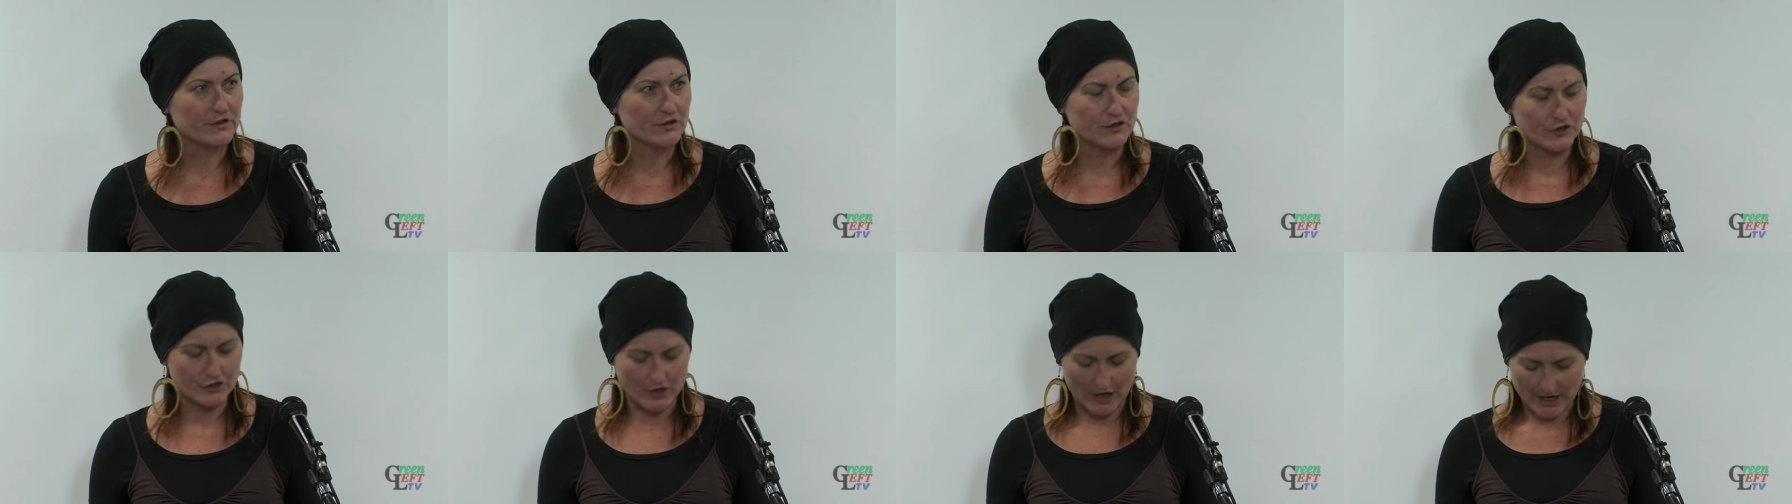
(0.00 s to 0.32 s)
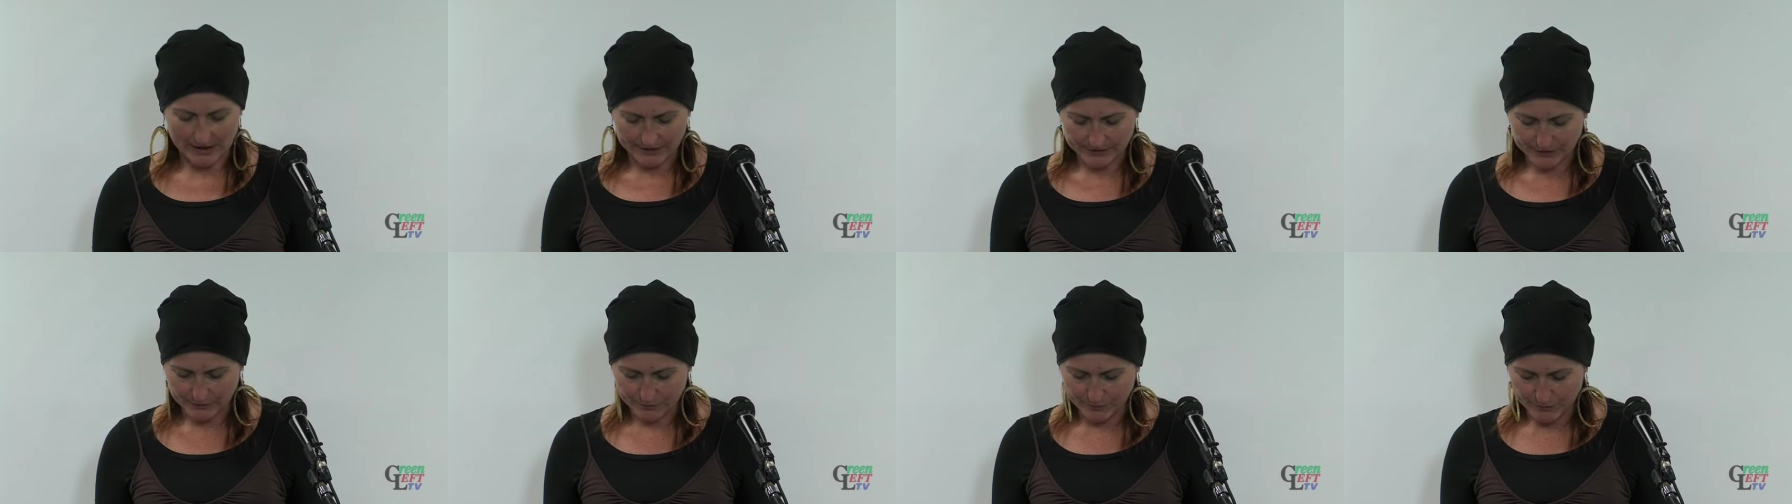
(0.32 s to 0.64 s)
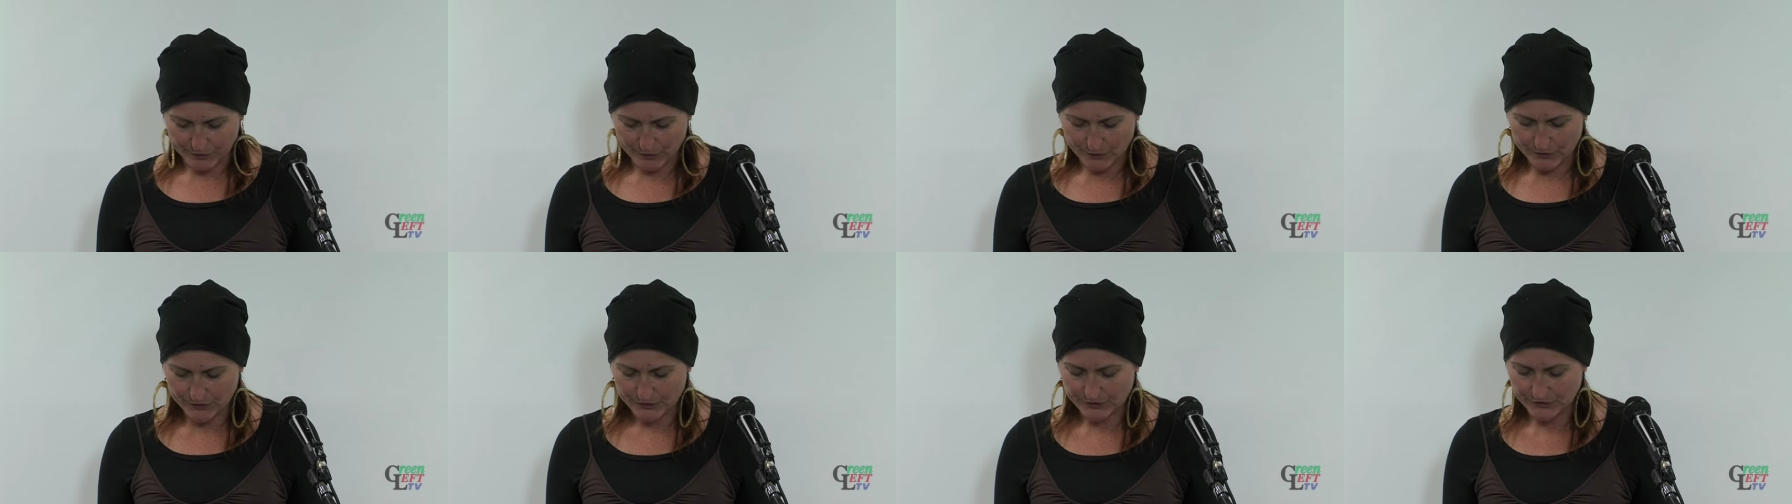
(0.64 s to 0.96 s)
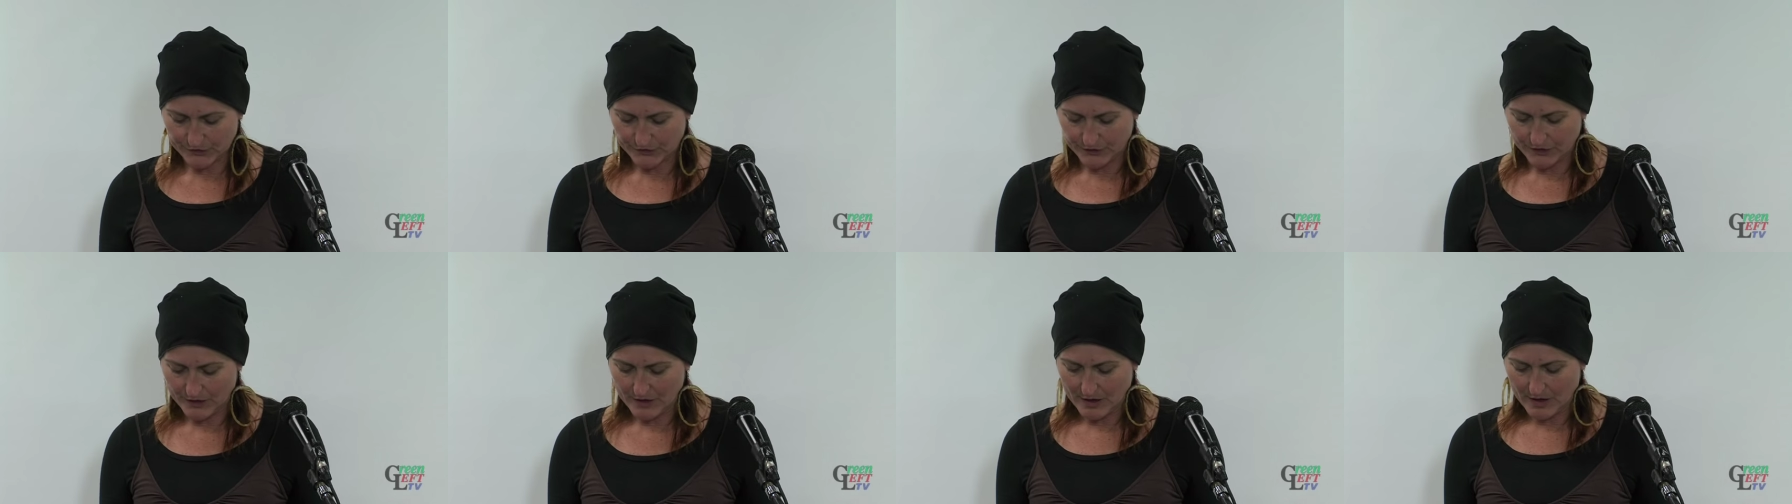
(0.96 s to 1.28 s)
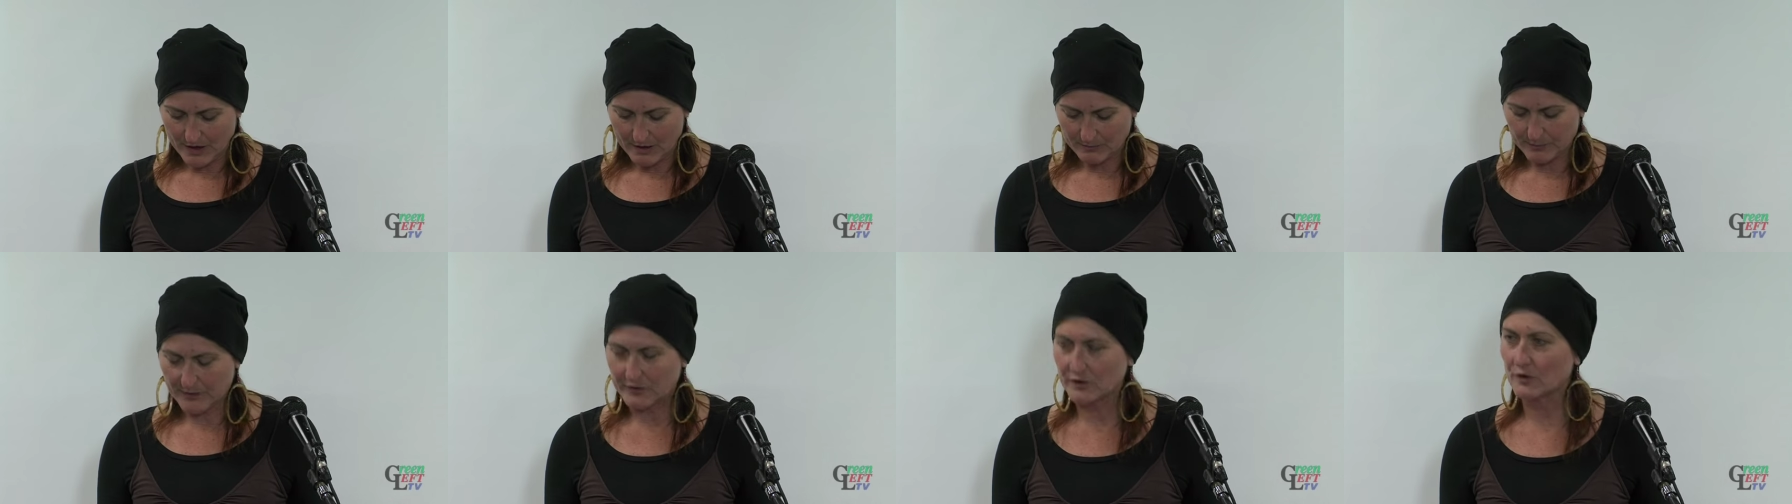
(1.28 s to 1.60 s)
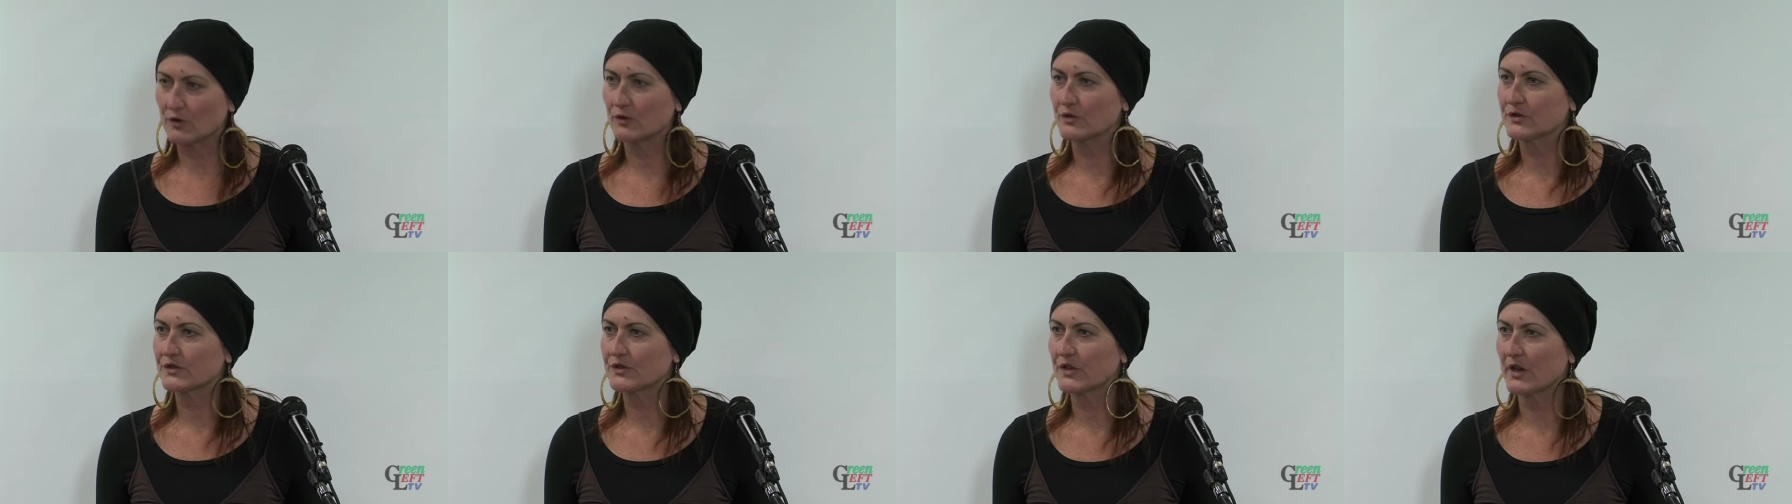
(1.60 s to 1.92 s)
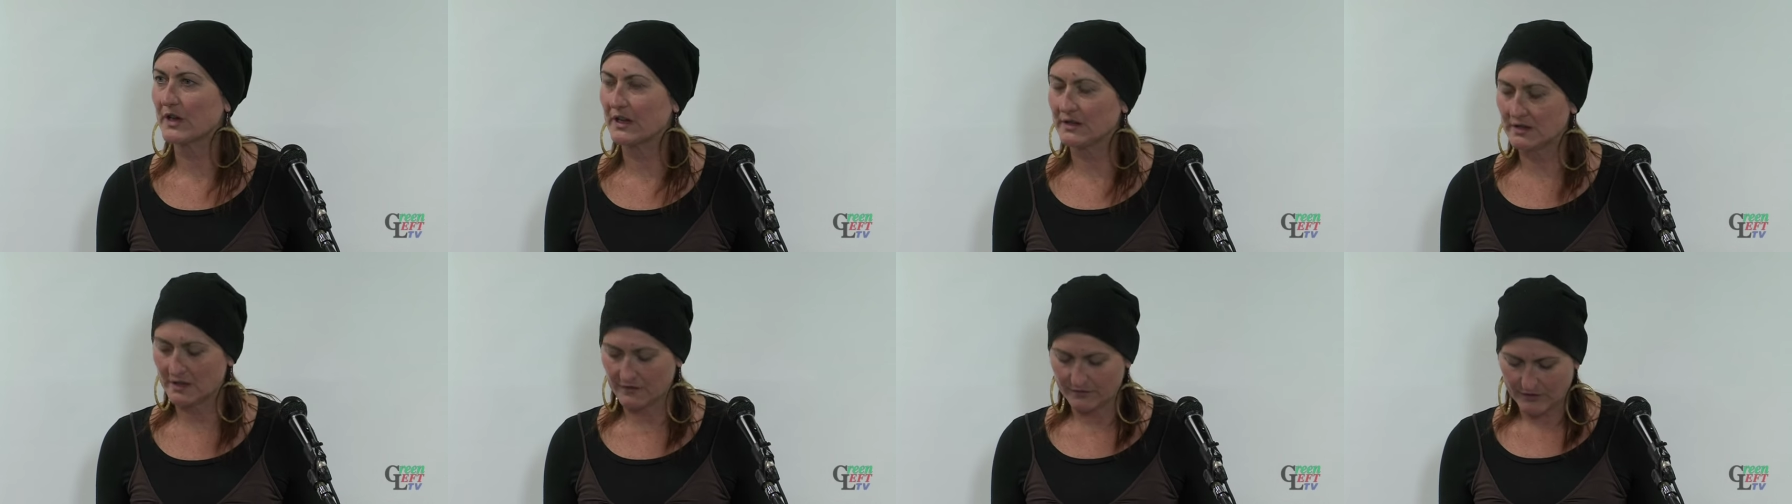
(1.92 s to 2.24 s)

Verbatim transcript: to child abuse, but also in